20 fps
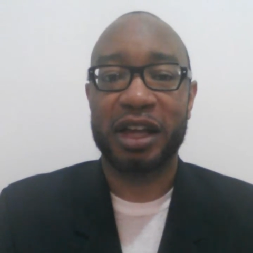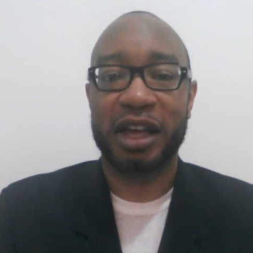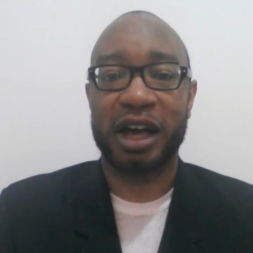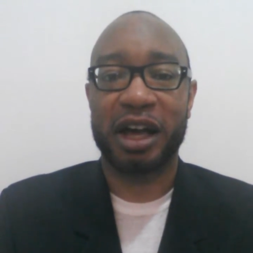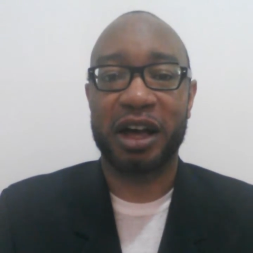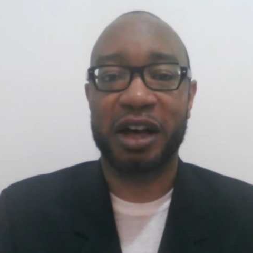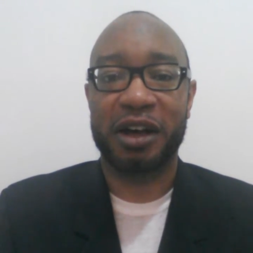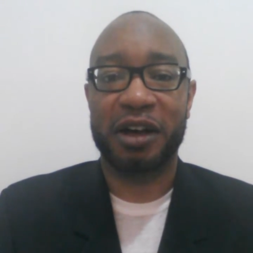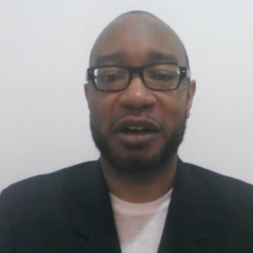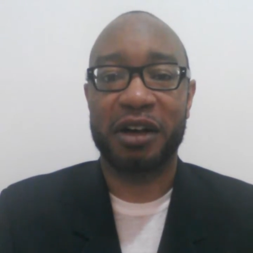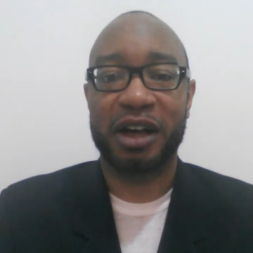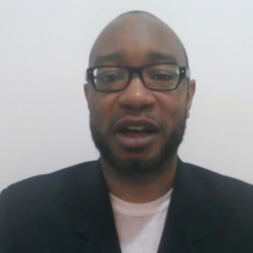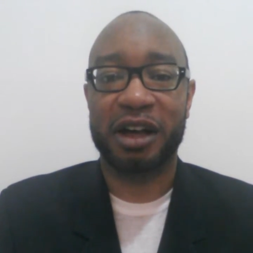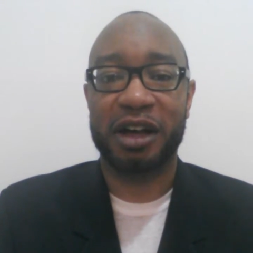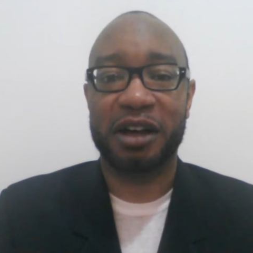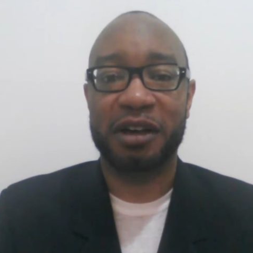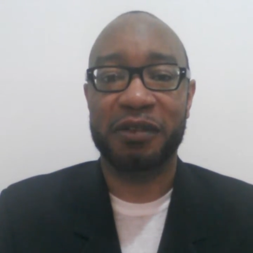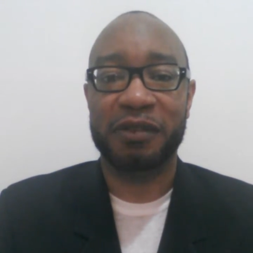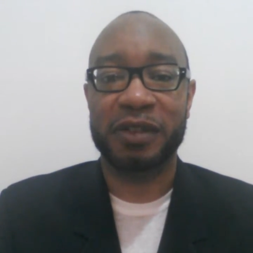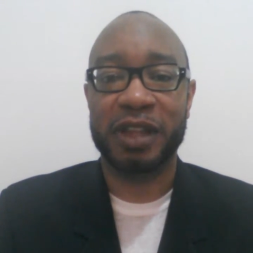
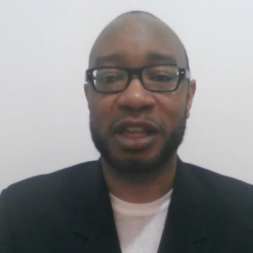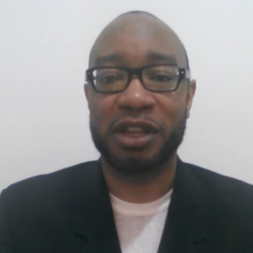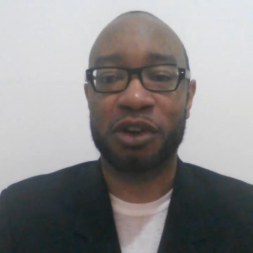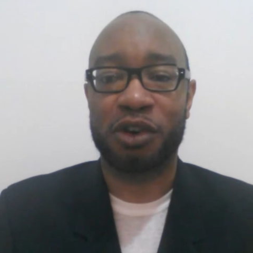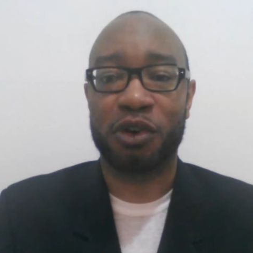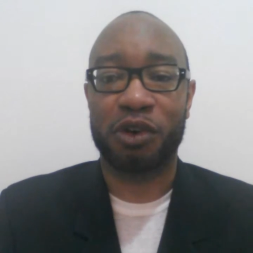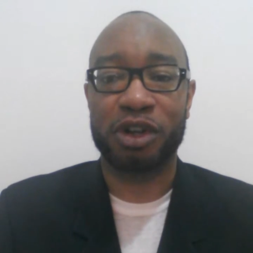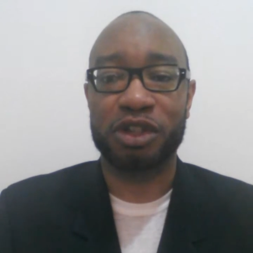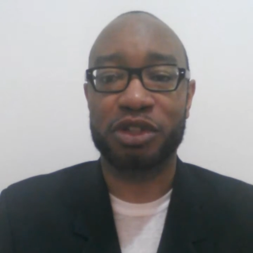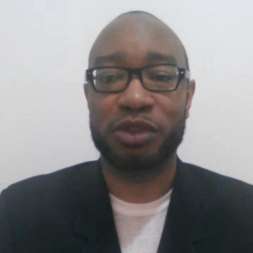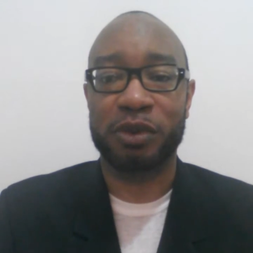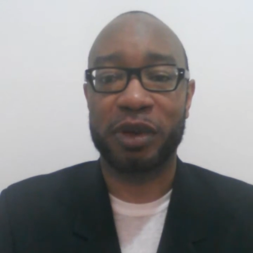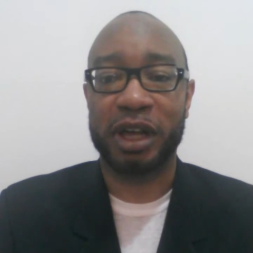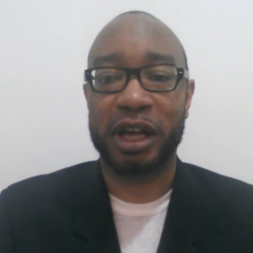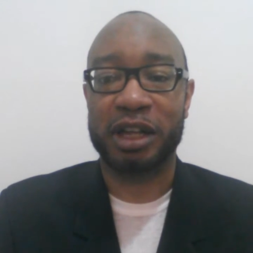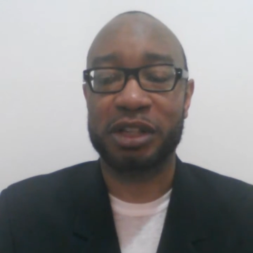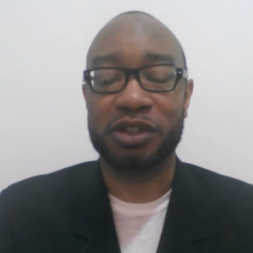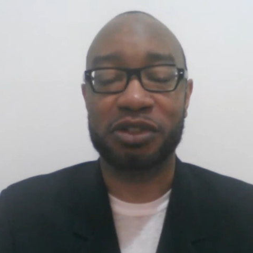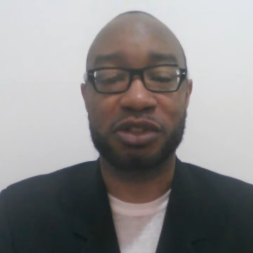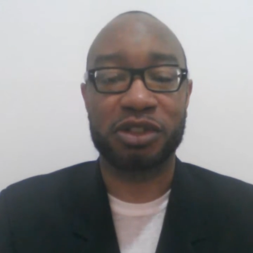Then of course
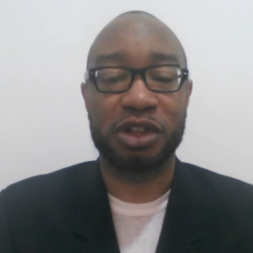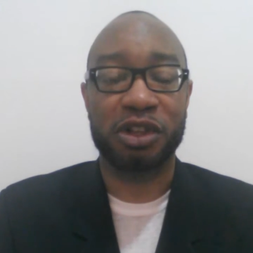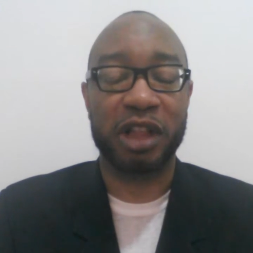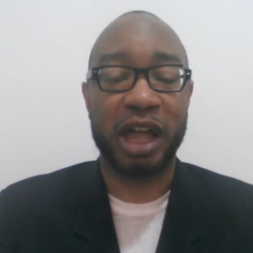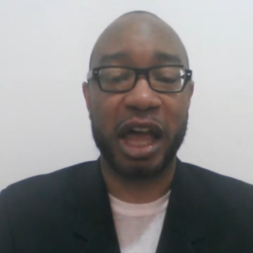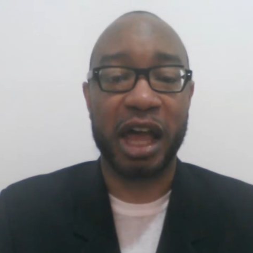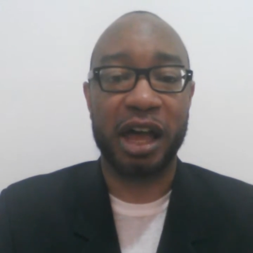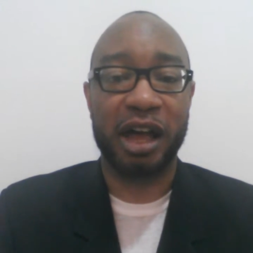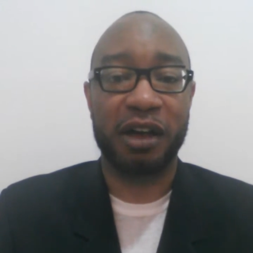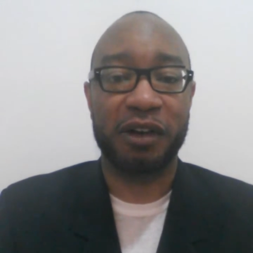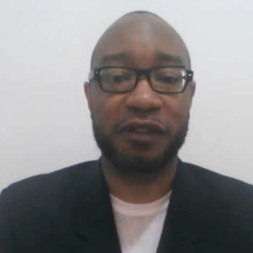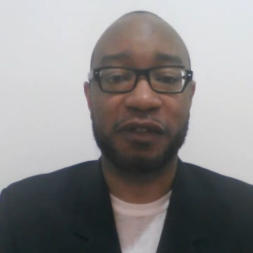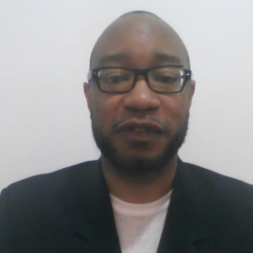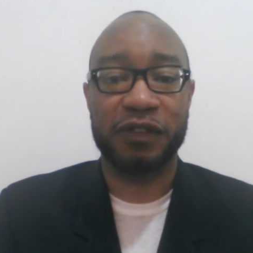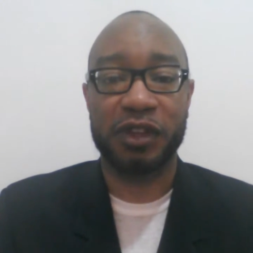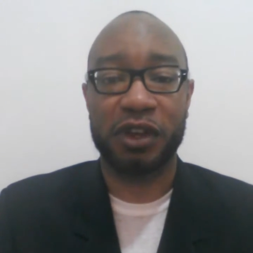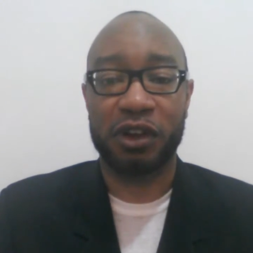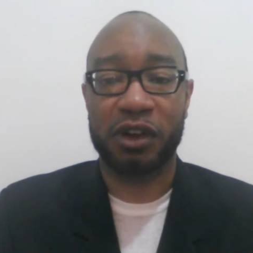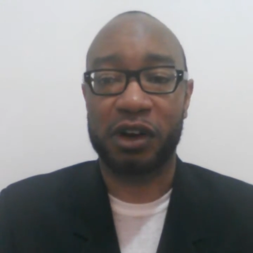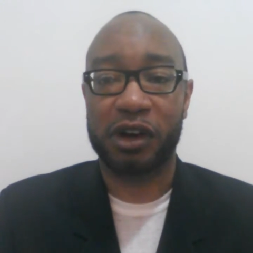you still have
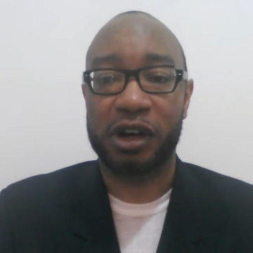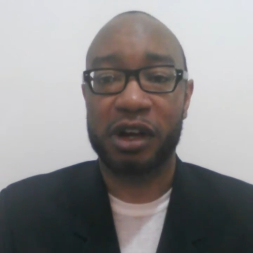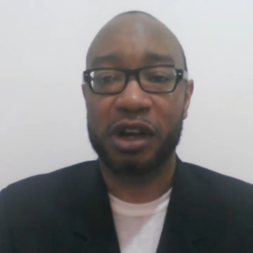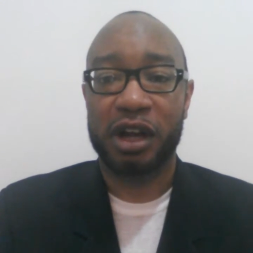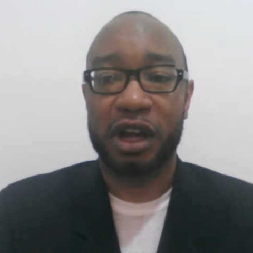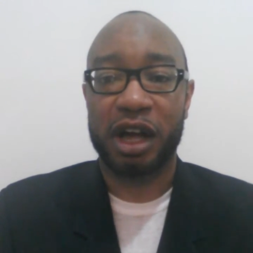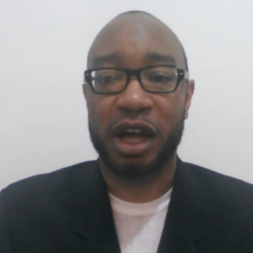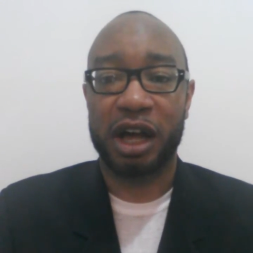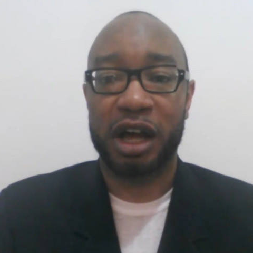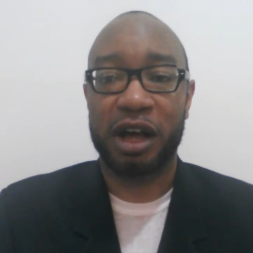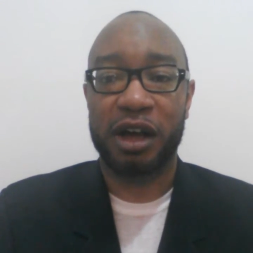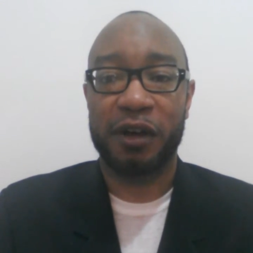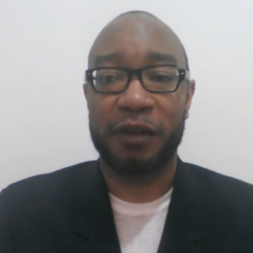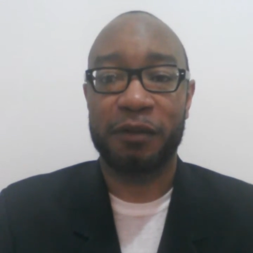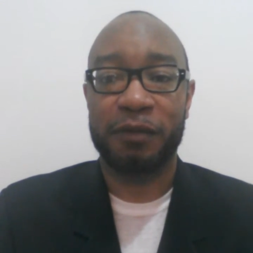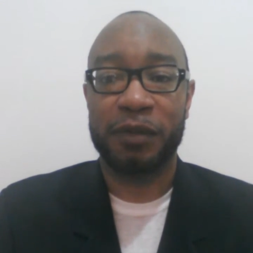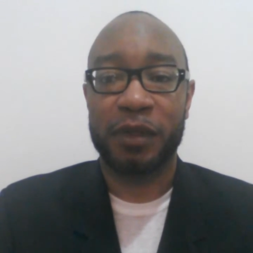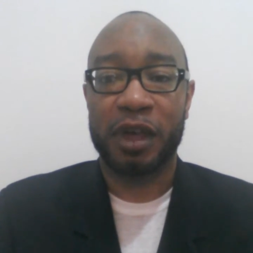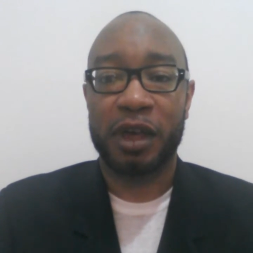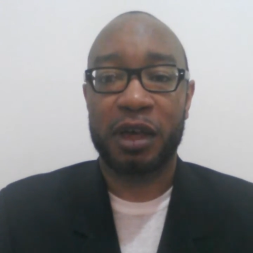your
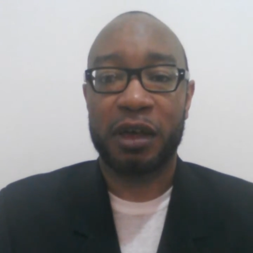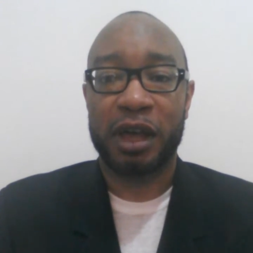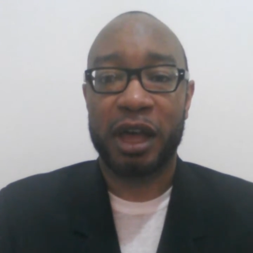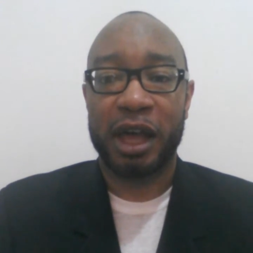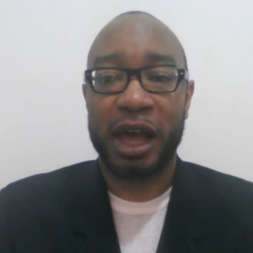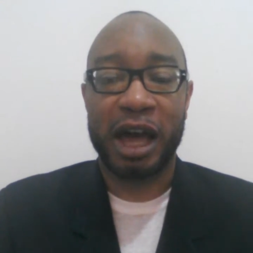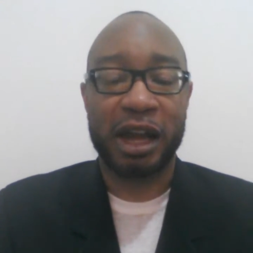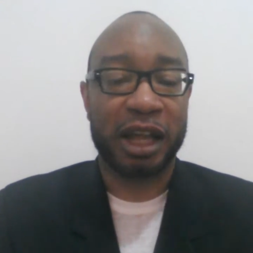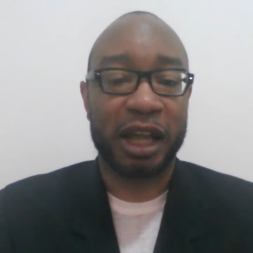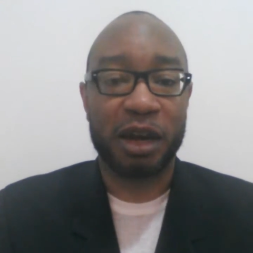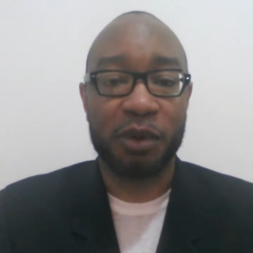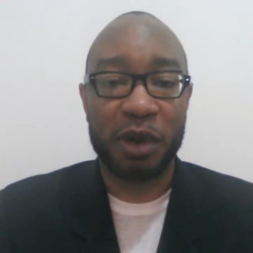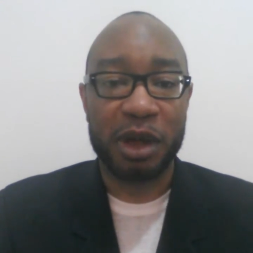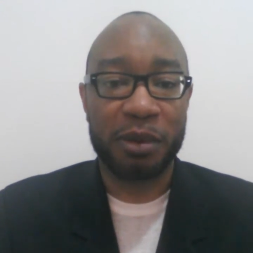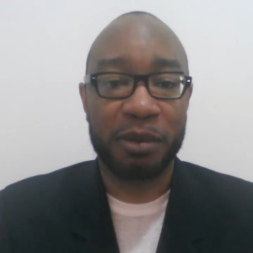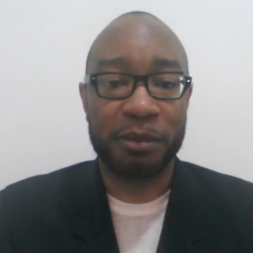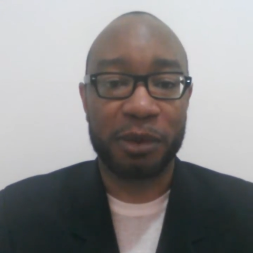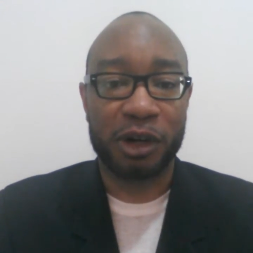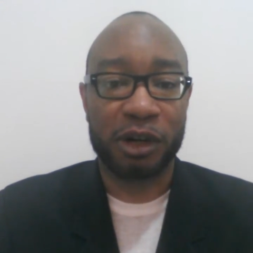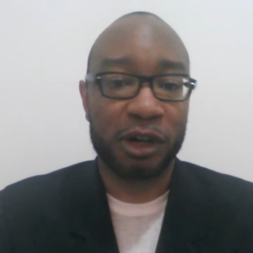How to Get Away
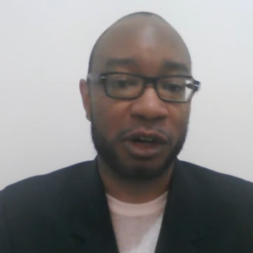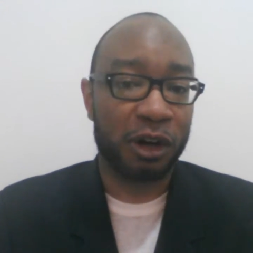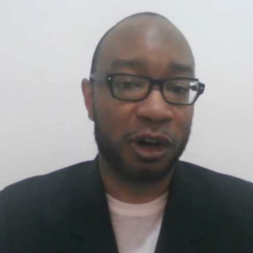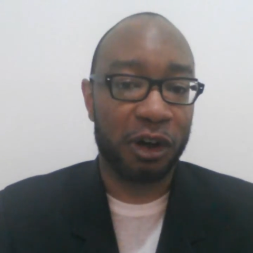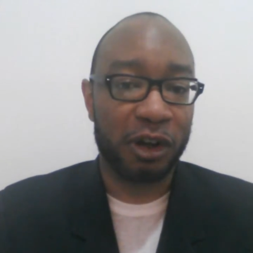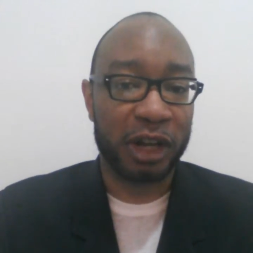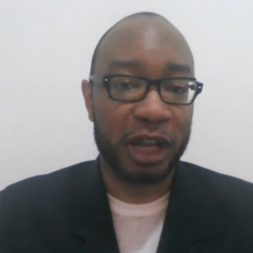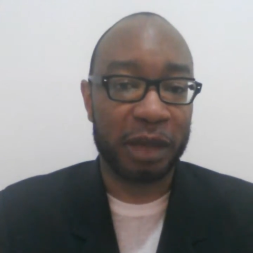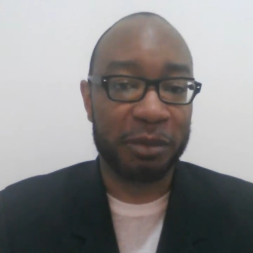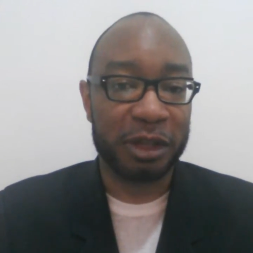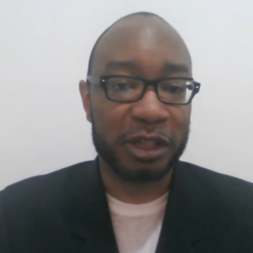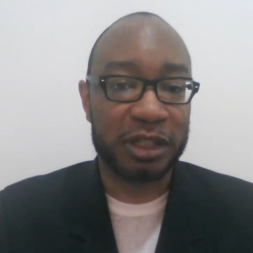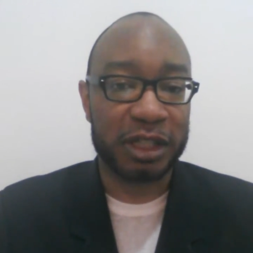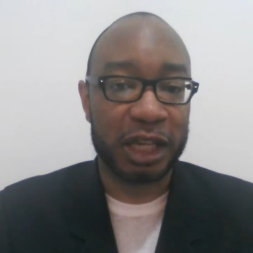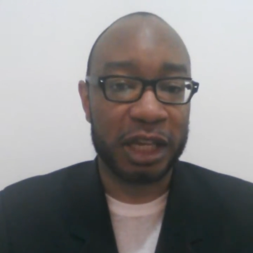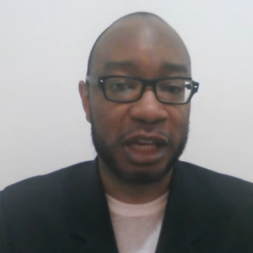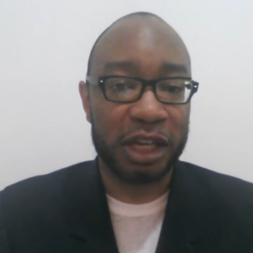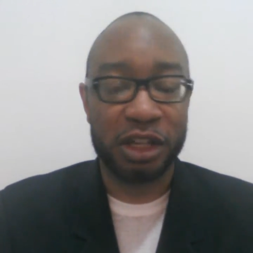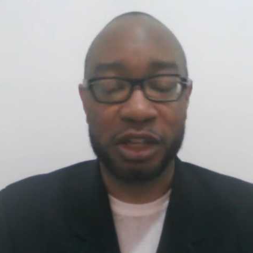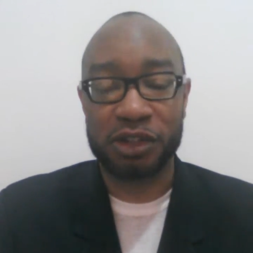with Murder on
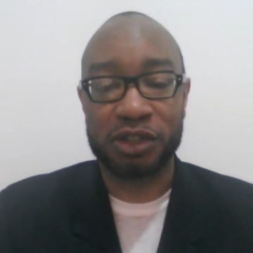ABC.